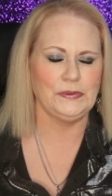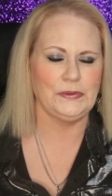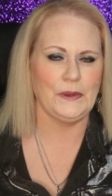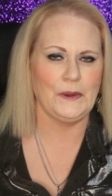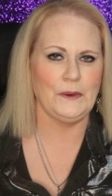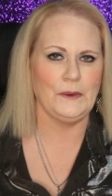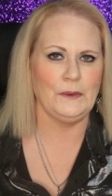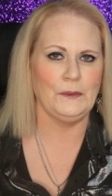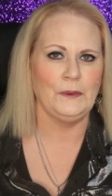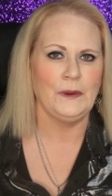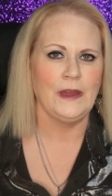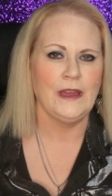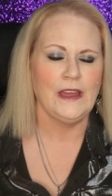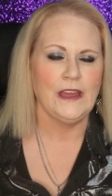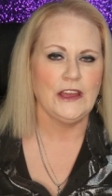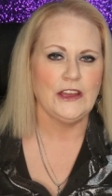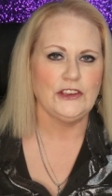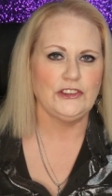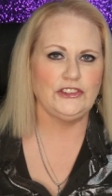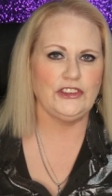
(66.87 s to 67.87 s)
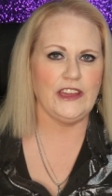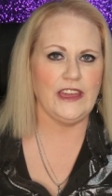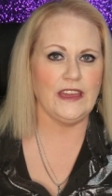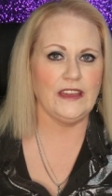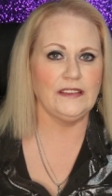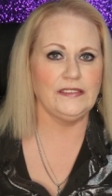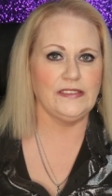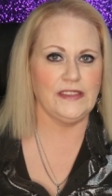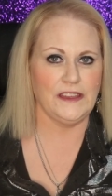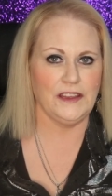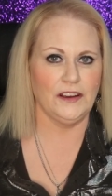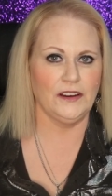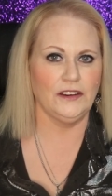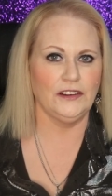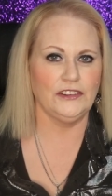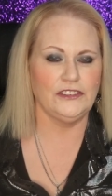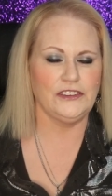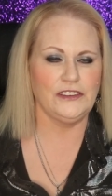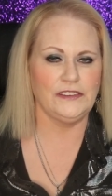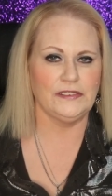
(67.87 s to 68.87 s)
So, she is
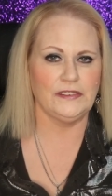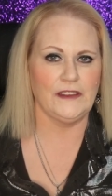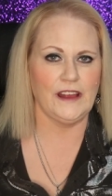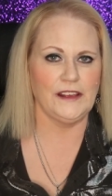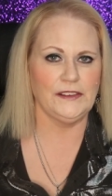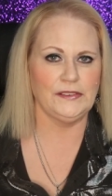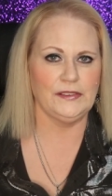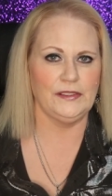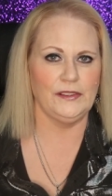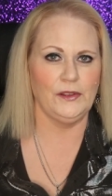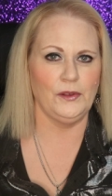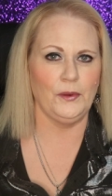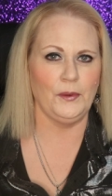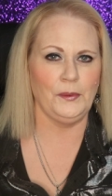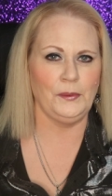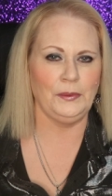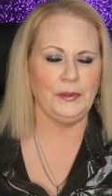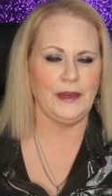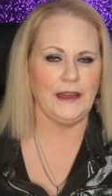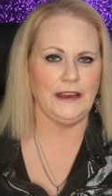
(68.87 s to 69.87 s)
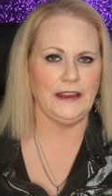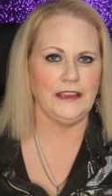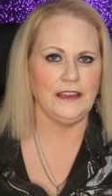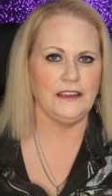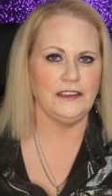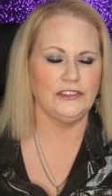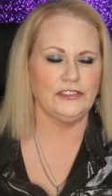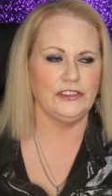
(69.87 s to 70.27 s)
here. She's a nice little old lady.